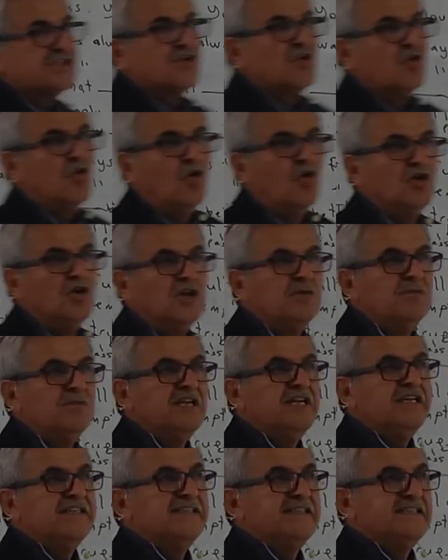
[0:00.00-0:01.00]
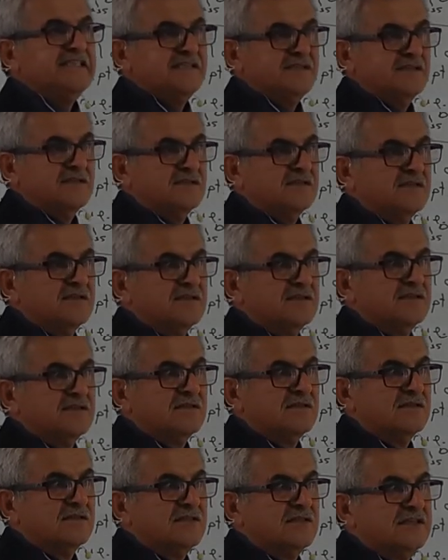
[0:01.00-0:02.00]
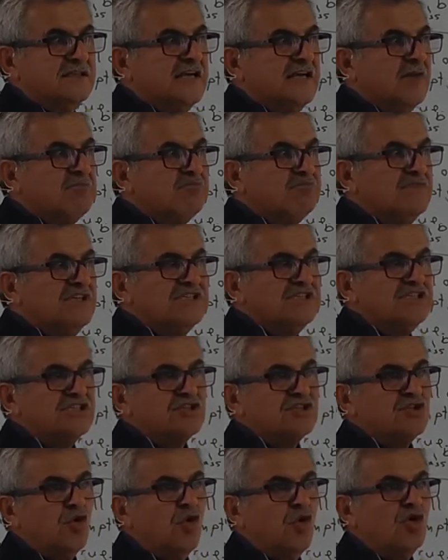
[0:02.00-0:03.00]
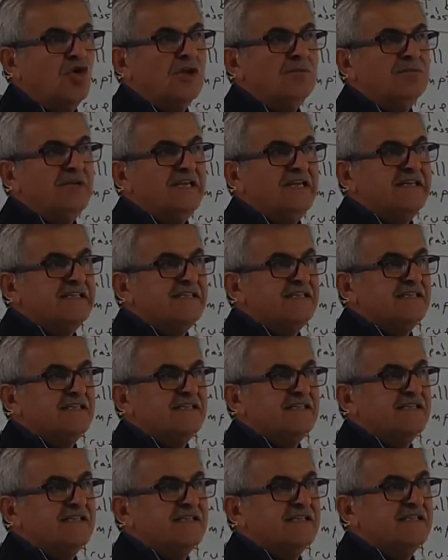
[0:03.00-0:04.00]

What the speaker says: olabilirdin. Yapmış olabilirdin.